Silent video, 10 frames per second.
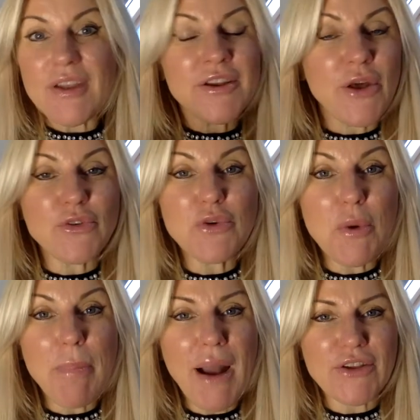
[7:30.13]
you know, do
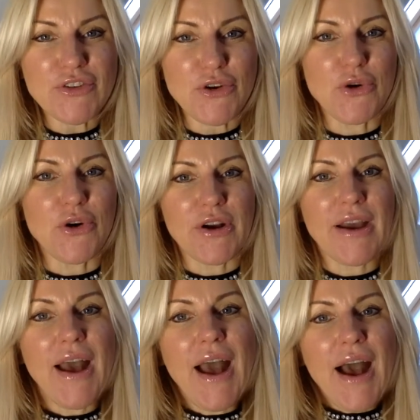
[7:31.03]
a batch cook,
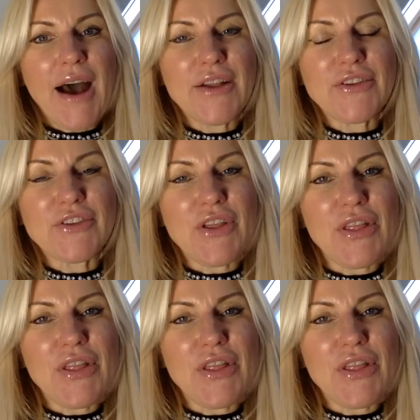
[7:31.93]
and